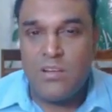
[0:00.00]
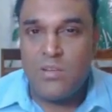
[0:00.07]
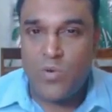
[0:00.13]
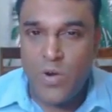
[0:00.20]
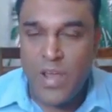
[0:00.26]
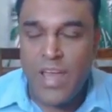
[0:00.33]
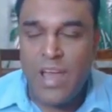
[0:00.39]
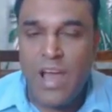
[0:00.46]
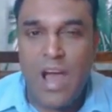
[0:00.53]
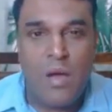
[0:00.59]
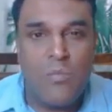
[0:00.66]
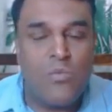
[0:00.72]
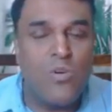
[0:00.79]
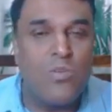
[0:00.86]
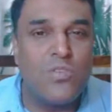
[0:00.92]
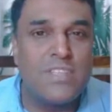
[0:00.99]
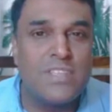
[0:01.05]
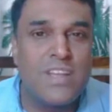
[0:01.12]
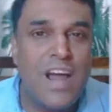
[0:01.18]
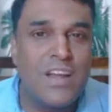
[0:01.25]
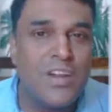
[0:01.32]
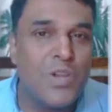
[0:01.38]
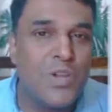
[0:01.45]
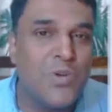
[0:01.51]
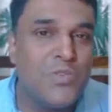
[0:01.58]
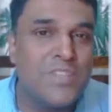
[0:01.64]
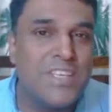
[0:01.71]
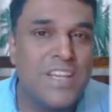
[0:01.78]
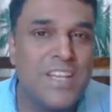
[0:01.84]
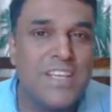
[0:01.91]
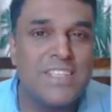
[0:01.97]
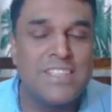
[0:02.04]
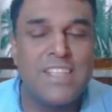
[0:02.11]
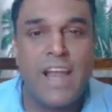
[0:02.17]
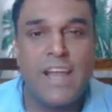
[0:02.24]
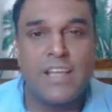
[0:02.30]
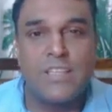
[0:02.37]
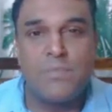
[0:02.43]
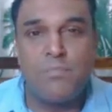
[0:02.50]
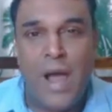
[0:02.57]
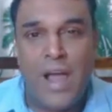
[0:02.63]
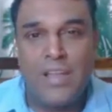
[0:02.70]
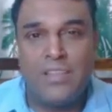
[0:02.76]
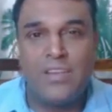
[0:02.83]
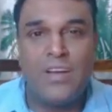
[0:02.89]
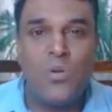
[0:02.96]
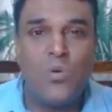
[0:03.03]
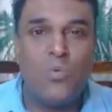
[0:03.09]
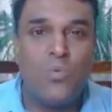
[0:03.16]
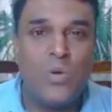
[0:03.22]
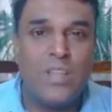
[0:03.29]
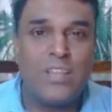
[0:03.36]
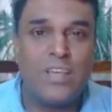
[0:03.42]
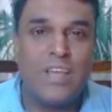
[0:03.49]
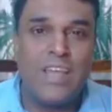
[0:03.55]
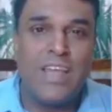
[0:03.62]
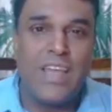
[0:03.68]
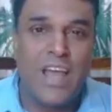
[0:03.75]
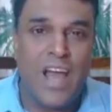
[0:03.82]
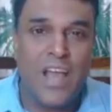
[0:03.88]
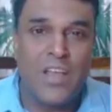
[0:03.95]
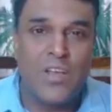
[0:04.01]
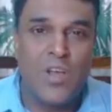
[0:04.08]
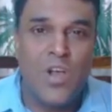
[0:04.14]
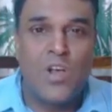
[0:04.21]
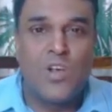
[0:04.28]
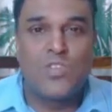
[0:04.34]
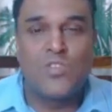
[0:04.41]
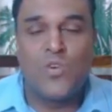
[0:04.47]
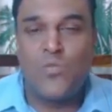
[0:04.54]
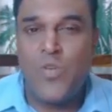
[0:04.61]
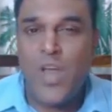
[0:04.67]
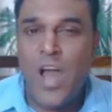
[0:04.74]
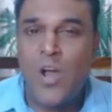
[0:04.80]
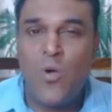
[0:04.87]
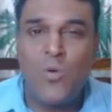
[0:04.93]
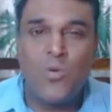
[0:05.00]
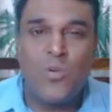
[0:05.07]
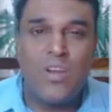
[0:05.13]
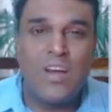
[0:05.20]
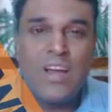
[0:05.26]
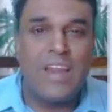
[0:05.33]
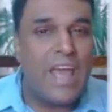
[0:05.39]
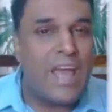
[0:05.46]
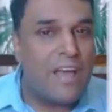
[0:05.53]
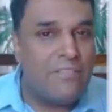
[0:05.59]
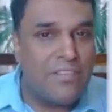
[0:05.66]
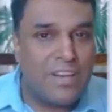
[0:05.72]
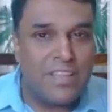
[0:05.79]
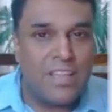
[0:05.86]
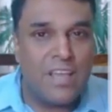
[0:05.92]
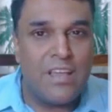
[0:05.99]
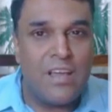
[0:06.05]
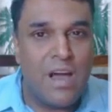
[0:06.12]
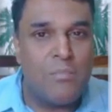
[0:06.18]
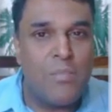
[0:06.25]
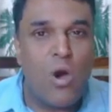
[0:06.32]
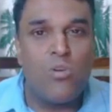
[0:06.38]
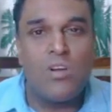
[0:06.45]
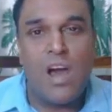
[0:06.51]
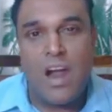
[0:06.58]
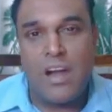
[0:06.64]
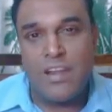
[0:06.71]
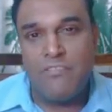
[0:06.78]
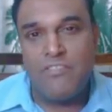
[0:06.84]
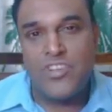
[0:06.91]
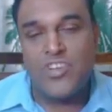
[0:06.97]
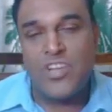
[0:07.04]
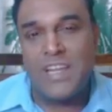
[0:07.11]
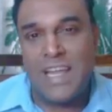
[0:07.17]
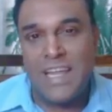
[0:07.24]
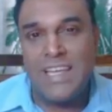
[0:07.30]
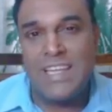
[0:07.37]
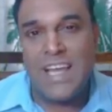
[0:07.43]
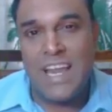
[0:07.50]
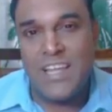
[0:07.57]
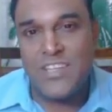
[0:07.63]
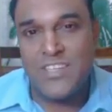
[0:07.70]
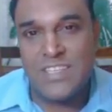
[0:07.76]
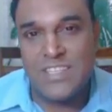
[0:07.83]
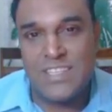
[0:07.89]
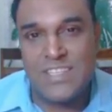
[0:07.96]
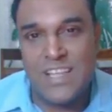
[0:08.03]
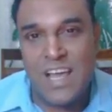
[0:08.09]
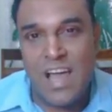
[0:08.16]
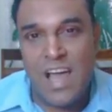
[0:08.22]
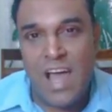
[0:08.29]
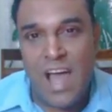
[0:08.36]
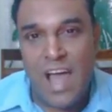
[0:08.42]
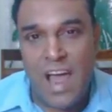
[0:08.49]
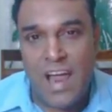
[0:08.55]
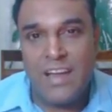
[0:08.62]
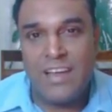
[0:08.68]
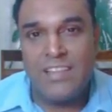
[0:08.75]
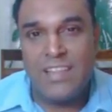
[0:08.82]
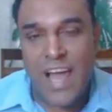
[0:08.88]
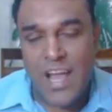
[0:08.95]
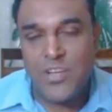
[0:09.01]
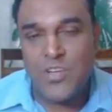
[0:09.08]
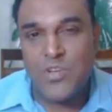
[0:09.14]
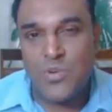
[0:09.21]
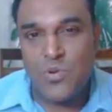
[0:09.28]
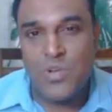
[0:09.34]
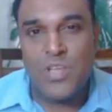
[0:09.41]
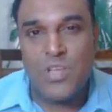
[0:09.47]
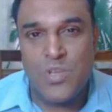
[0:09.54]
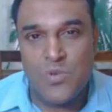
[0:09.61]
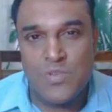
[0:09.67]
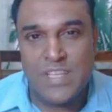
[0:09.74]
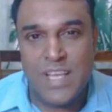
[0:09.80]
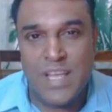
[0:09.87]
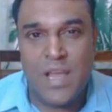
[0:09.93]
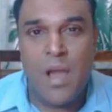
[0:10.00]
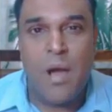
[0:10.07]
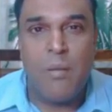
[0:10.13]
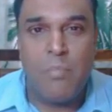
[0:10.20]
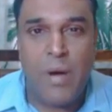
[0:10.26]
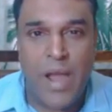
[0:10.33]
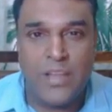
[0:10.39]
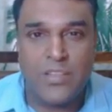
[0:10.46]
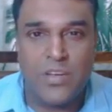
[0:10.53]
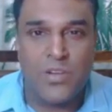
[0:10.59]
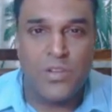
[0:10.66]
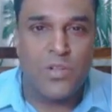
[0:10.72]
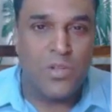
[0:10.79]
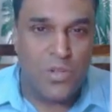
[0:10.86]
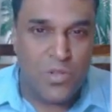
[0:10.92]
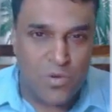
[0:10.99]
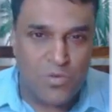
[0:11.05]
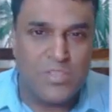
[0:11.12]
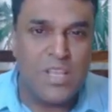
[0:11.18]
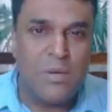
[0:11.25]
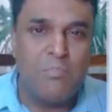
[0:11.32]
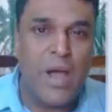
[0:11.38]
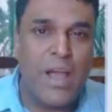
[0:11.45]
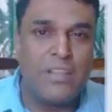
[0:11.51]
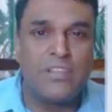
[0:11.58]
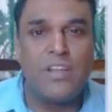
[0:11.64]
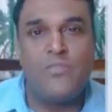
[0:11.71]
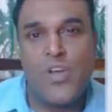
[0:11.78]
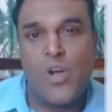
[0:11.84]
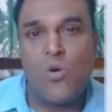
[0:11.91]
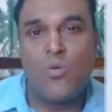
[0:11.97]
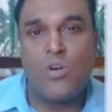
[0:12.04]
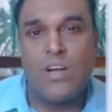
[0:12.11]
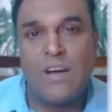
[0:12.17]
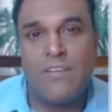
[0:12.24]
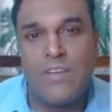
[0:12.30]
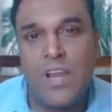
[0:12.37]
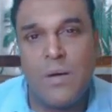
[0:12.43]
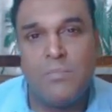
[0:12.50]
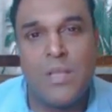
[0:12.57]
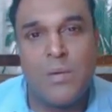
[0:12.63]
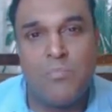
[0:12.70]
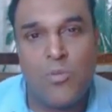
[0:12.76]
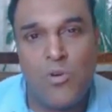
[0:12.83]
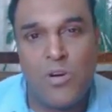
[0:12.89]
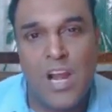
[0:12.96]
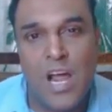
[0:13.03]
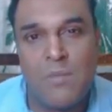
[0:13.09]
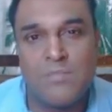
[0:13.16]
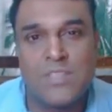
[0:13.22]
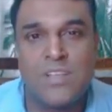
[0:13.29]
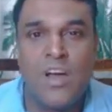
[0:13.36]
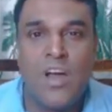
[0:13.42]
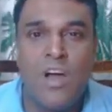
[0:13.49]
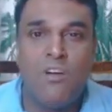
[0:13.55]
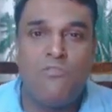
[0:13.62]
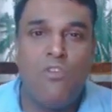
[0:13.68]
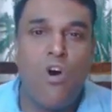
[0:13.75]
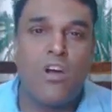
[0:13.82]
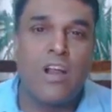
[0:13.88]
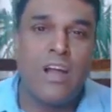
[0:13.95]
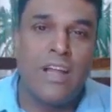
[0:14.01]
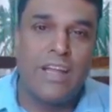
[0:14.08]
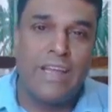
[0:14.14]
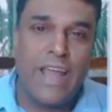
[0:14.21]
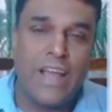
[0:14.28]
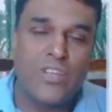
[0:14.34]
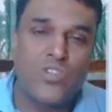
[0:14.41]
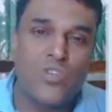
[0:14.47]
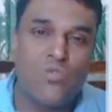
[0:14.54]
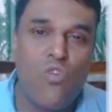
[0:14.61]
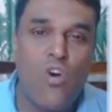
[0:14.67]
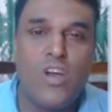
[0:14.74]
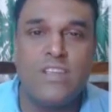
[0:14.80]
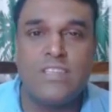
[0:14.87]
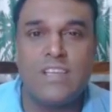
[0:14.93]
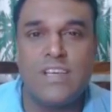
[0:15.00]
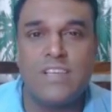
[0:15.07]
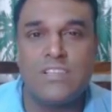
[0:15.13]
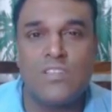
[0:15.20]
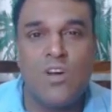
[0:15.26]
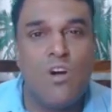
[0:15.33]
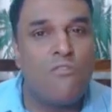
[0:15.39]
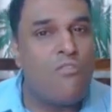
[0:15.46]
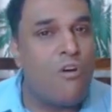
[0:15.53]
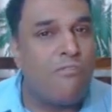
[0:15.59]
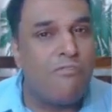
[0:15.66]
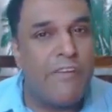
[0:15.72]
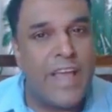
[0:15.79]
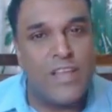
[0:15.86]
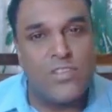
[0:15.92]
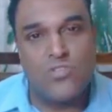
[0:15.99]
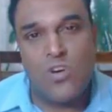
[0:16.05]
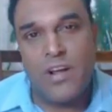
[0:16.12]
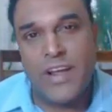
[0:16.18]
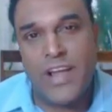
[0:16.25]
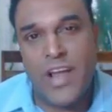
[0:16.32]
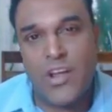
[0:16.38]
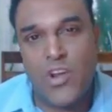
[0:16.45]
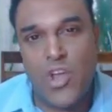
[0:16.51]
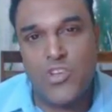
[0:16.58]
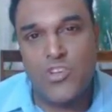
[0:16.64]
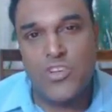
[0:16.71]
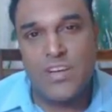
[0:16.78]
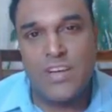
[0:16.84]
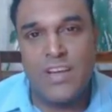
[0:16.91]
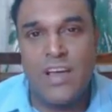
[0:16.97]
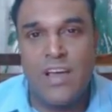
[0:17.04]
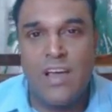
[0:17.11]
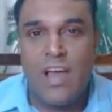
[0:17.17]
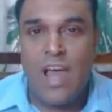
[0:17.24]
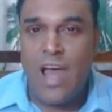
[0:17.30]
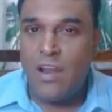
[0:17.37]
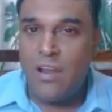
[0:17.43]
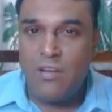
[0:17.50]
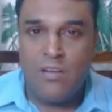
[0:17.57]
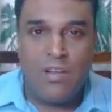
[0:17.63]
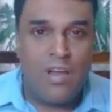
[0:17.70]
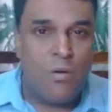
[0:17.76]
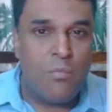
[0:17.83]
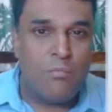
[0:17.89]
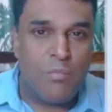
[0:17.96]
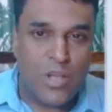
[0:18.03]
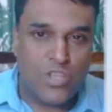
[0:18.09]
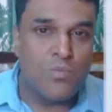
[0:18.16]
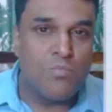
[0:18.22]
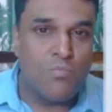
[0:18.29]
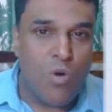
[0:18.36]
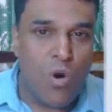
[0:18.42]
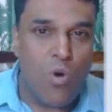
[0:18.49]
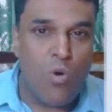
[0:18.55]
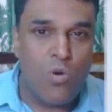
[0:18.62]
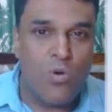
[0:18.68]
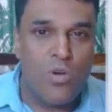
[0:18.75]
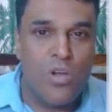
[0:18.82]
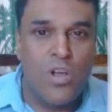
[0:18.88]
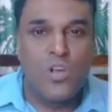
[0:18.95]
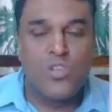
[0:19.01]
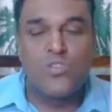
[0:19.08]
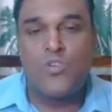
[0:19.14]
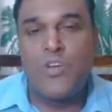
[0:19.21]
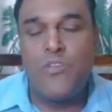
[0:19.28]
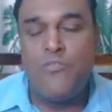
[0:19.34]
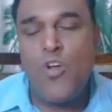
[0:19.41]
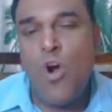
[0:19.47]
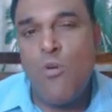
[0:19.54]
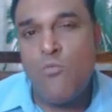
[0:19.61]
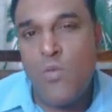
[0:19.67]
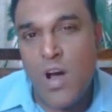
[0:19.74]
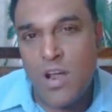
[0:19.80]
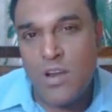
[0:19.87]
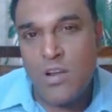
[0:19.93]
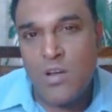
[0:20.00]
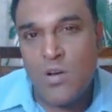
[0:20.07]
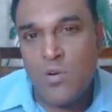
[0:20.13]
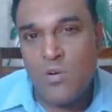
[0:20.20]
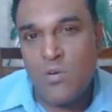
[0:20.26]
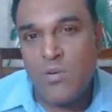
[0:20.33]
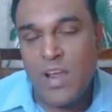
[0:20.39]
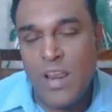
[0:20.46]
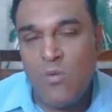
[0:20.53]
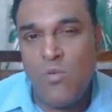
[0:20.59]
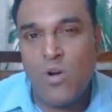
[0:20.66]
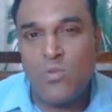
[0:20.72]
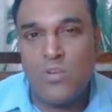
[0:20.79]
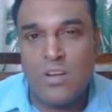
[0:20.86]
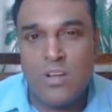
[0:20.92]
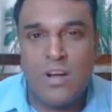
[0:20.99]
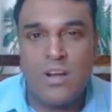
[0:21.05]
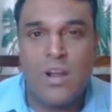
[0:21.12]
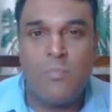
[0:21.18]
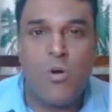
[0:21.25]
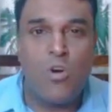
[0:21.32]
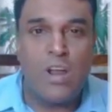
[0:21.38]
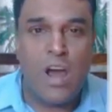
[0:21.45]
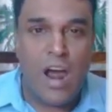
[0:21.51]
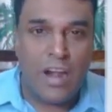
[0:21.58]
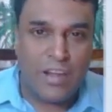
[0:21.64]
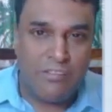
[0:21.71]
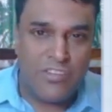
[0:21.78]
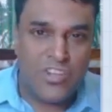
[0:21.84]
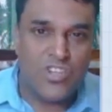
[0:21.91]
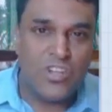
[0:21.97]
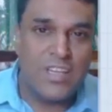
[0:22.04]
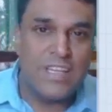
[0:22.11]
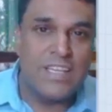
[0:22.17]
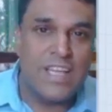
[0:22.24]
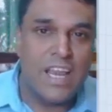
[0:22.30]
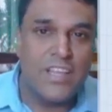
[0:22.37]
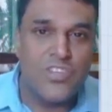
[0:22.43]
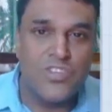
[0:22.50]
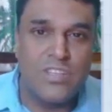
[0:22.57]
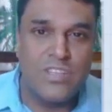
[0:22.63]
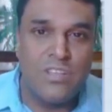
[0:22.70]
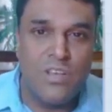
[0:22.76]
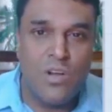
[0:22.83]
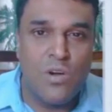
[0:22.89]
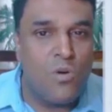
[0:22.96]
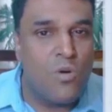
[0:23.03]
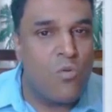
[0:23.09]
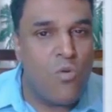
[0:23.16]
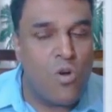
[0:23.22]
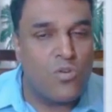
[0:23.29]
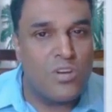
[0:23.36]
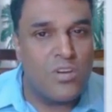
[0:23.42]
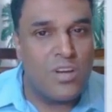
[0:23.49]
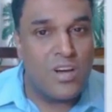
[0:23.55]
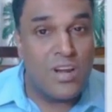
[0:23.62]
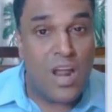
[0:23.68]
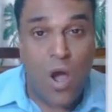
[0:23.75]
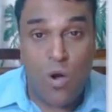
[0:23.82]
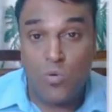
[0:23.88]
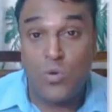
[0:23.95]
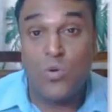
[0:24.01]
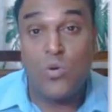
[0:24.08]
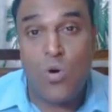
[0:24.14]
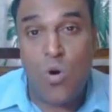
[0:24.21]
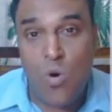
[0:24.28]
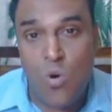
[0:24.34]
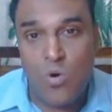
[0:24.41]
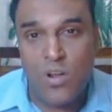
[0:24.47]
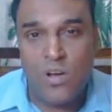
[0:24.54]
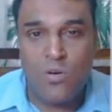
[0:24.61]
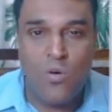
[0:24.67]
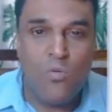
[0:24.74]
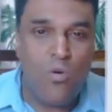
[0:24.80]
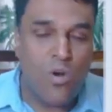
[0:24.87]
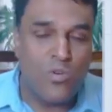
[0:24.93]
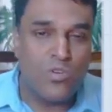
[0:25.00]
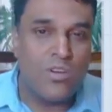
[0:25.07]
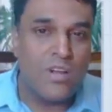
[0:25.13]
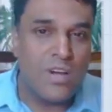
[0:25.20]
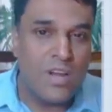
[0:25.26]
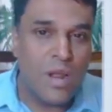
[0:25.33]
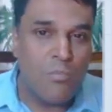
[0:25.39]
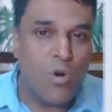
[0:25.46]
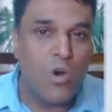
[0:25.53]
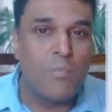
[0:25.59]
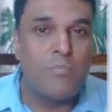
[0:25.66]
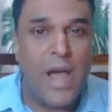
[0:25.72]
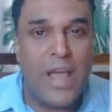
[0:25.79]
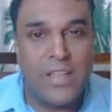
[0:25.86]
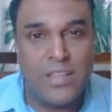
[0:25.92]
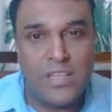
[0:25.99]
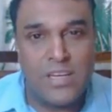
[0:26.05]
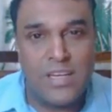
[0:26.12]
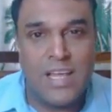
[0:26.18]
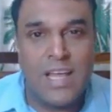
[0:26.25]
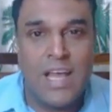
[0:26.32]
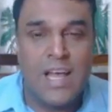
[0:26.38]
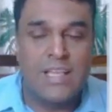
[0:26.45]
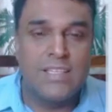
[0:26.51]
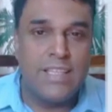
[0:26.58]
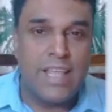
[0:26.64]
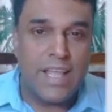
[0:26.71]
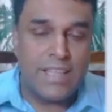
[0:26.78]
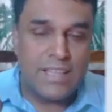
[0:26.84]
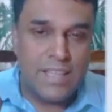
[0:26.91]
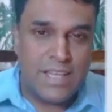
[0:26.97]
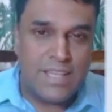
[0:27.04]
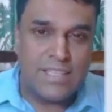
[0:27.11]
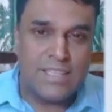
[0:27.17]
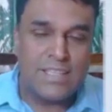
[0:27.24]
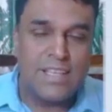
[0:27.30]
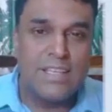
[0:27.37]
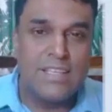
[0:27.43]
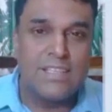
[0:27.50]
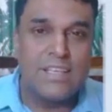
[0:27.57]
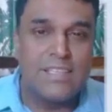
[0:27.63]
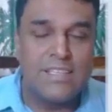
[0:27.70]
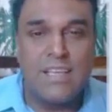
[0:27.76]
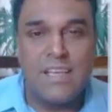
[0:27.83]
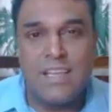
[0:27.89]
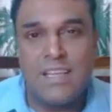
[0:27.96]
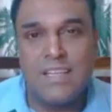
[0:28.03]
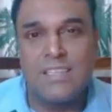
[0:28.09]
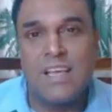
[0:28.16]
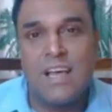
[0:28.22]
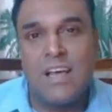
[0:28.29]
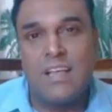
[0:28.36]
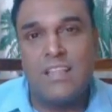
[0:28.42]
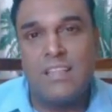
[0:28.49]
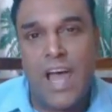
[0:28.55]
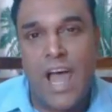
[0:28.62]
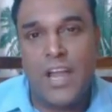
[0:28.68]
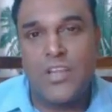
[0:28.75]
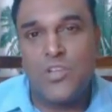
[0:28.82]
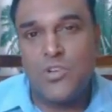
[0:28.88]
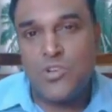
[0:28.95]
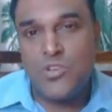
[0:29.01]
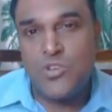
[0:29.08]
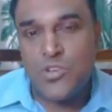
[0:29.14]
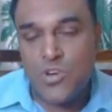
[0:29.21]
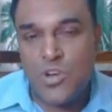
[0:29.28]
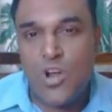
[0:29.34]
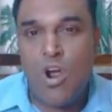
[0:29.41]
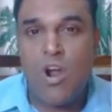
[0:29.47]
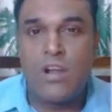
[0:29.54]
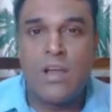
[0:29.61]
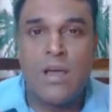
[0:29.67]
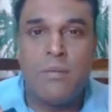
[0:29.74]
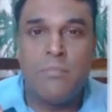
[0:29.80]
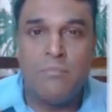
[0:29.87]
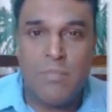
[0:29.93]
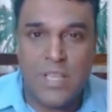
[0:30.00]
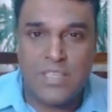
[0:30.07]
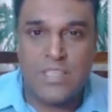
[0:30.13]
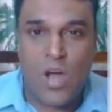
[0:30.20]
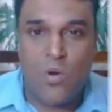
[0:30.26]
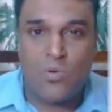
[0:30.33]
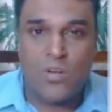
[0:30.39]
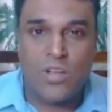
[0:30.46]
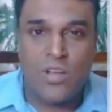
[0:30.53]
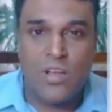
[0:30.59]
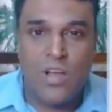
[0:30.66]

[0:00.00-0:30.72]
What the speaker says: Today, I'm going to start a new series that is Python with AI. So, we are going to learn everything about artificial intelligence and that too using Python. Using Python, we are going to develop the programs for text to voices, for face recognition, and much more. So, if you are one who really want to learn about artificial intelligence, who want to learn how to code, who want to learn about Python, then this is the series that you should not miss out.